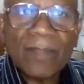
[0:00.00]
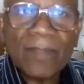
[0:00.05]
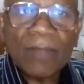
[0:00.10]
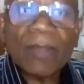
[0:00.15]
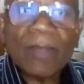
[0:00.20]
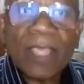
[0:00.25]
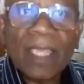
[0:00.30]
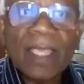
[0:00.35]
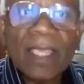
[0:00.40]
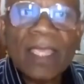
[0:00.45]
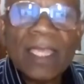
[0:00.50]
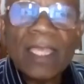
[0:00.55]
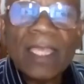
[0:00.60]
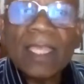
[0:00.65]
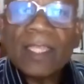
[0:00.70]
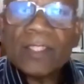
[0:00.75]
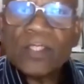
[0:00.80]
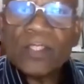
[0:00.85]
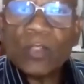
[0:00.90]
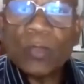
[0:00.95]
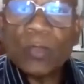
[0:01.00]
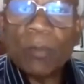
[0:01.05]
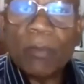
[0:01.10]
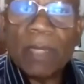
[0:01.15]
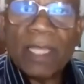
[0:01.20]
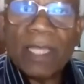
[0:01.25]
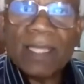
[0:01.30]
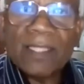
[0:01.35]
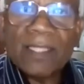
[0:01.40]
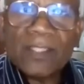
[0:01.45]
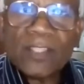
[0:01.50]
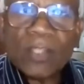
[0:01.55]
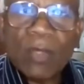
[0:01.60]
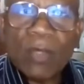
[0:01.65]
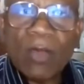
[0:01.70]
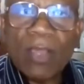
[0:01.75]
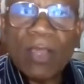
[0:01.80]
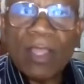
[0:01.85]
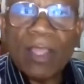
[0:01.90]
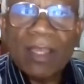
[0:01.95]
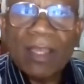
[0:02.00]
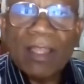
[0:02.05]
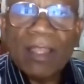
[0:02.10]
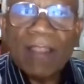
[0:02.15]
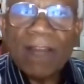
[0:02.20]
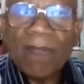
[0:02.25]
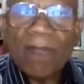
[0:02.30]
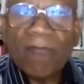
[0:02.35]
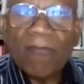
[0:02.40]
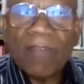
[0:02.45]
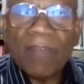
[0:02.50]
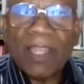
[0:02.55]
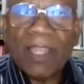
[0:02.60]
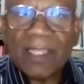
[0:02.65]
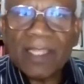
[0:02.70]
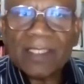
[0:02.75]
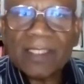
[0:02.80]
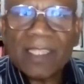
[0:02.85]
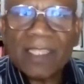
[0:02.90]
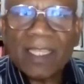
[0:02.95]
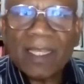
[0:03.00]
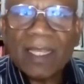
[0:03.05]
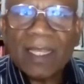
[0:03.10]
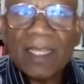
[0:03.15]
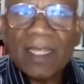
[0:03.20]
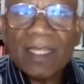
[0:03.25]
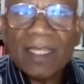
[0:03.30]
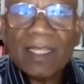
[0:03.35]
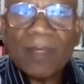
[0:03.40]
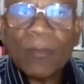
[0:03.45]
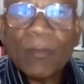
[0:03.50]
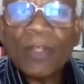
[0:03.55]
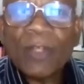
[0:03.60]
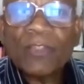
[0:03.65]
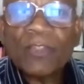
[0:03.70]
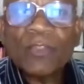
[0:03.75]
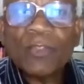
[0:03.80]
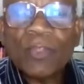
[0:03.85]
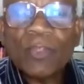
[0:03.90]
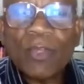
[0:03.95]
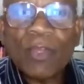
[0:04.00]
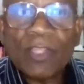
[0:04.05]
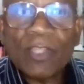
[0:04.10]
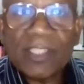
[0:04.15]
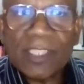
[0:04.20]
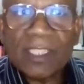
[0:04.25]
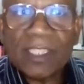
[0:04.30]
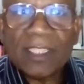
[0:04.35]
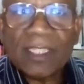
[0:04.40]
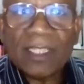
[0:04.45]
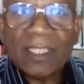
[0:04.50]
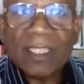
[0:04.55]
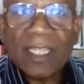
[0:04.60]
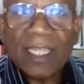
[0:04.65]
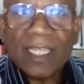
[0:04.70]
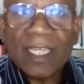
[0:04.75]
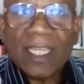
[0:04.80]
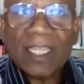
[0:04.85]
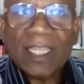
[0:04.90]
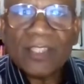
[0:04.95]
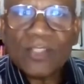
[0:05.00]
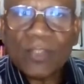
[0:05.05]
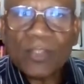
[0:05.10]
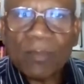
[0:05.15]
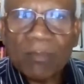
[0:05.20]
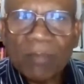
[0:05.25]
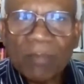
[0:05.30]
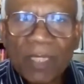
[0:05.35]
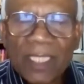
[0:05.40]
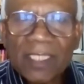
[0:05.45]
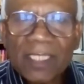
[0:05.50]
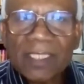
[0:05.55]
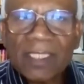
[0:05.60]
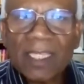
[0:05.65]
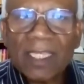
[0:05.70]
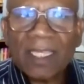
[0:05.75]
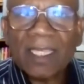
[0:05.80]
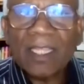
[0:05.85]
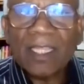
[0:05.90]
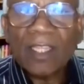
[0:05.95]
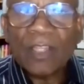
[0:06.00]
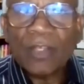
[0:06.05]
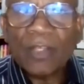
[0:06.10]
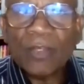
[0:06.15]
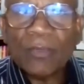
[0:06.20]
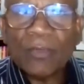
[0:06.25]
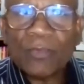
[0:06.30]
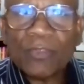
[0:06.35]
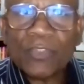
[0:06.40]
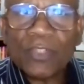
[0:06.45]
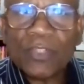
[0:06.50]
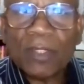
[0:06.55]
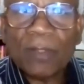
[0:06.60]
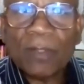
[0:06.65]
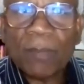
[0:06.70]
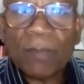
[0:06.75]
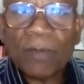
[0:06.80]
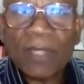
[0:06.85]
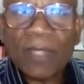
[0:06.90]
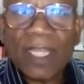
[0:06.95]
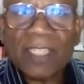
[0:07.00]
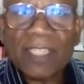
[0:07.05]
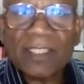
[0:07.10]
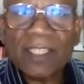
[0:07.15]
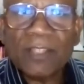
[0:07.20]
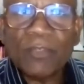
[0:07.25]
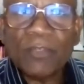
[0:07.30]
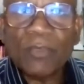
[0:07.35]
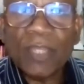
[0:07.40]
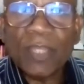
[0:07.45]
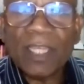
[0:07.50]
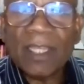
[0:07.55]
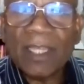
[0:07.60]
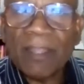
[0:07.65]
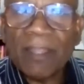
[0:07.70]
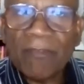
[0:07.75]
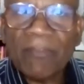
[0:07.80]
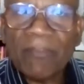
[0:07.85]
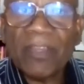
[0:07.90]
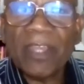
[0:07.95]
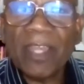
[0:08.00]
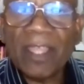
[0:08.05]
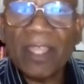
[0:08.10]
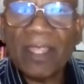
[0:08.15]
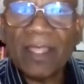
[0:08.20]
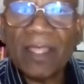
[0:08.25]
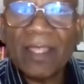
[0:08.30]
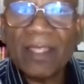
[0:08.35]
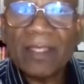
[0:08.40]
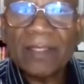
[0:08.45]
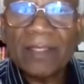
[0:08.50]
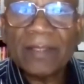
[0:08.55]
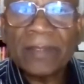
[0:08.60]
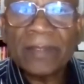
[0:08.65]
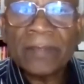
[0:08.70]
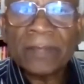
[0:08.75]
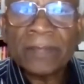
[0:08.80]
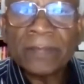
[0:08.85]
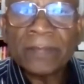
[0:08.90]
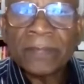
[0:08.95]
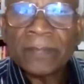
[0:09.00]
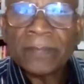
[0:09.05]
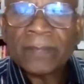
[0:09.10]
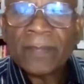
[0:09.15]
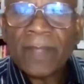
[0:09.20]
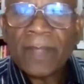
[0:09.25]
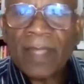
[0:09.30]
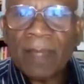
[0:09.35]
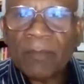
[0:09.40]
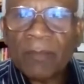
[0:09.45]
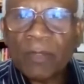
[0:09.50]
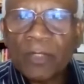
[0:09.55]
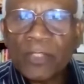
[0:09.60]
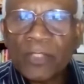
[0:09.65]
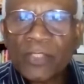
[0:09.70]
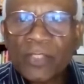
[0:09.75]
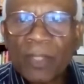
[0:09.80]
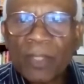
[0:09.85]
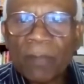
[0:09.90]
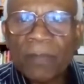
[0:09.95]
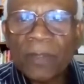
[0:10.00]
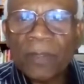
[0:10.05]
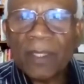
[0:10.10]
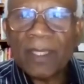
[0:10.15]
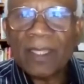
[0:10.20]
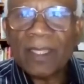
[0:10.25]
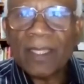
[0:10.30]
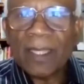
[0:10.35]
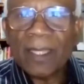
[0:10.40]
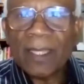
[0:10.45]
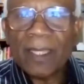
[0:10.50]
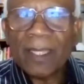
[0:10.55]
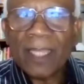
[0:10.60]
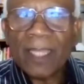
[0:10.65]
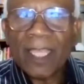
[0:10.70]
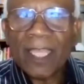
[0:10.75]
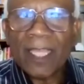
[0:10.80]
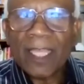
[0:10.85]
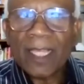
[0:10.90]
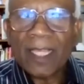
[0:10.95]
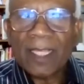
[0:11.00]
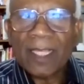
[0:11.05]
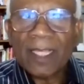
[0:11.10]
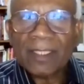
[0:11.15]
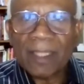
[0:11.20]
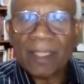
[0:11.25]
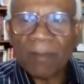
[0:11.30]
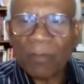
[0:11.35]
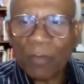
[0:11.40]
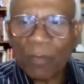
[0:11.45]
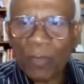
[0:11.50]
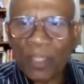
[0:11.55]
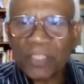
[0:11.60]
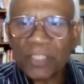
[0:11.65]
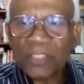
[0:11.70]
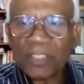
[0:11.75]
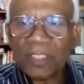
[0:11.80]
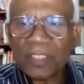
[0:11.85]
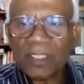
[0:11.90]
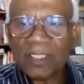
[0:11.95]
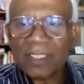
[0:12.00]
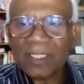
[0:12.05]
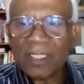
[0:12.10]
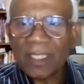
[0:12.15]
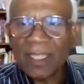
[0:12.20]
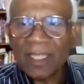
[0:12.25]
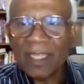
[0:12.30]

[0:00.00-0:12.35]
Okay, so balance oil, Velixir, I want you to consider as your basic nutritional products that you need every day. I'm going to stop here and take some questions.